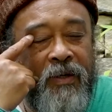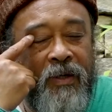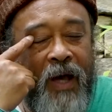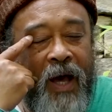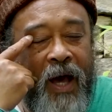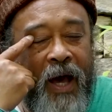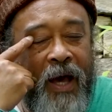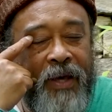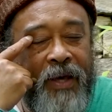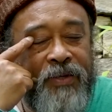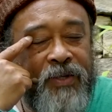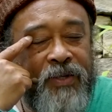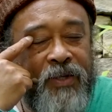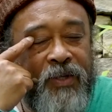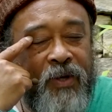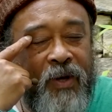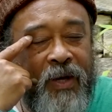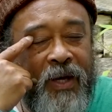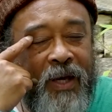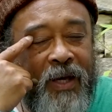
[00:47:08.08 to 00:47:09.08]
eyes in
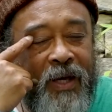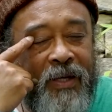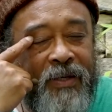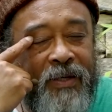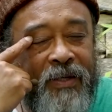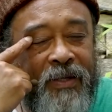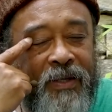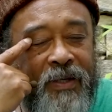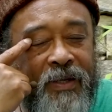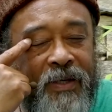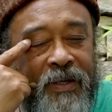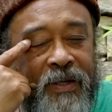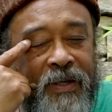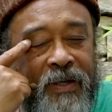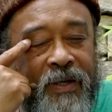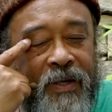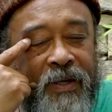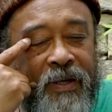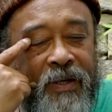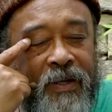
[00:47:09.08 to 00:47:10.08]
your head.
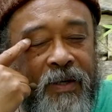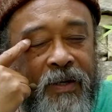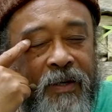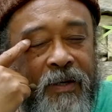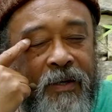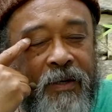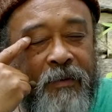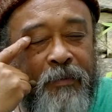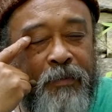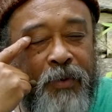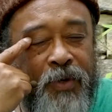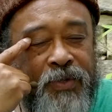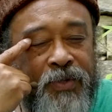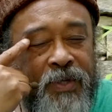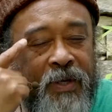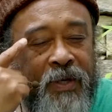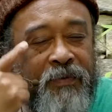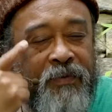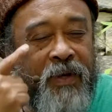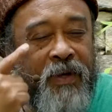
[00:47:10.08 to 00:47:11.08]

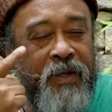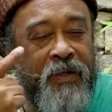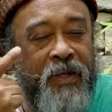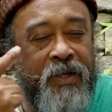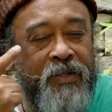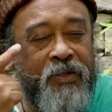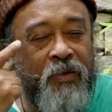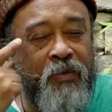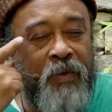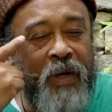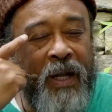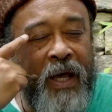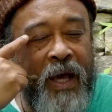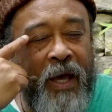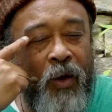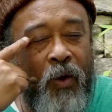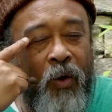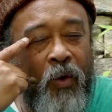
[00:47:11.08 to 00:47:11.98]
Perceiving doesn't rely